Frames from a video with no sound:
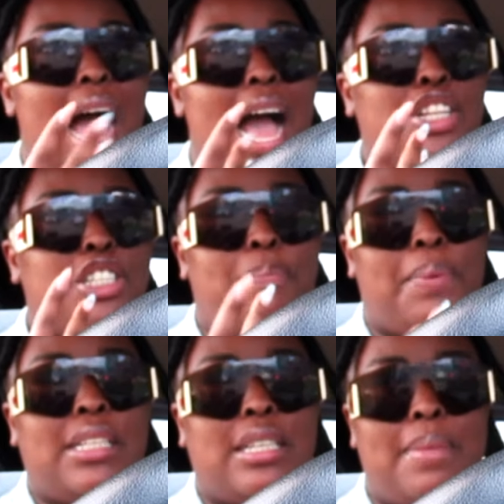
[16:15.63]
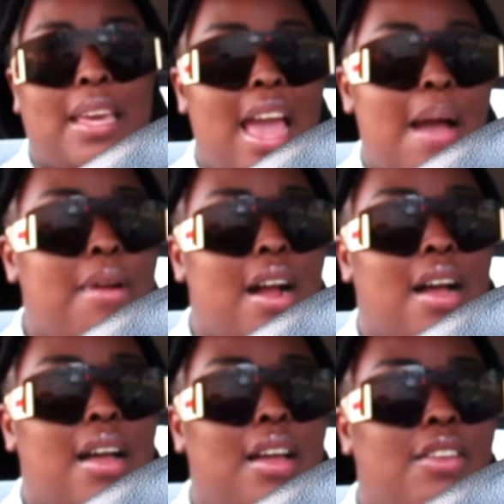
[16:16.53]
I just picked up the
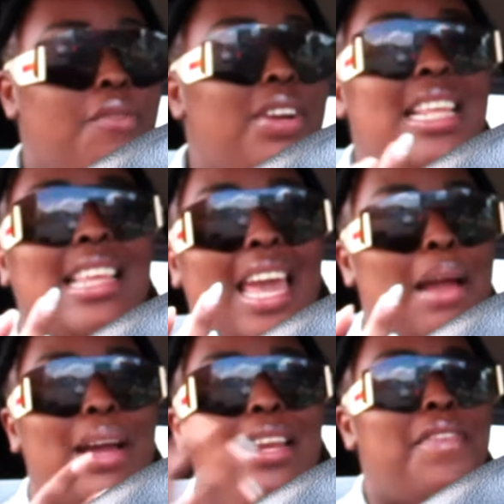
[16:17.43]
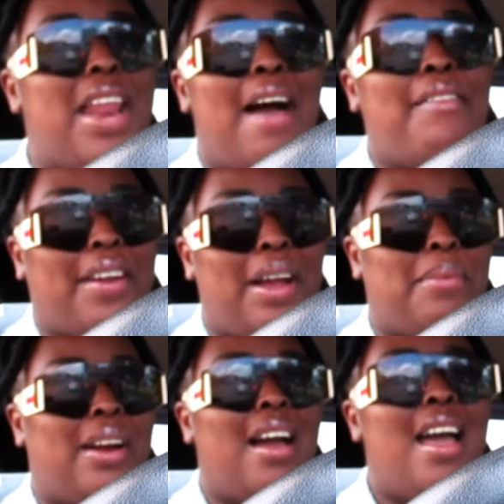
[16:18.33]
camera. Not really the camera, I didn't even have a
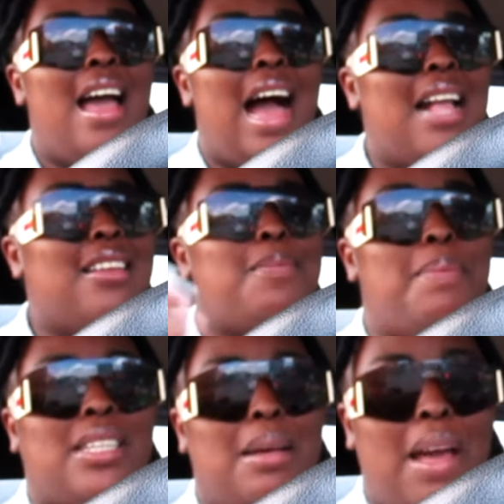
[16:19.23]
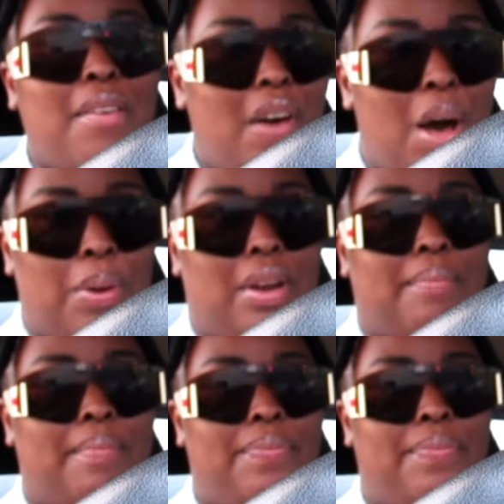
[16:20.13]
camera. I just picked up my phone.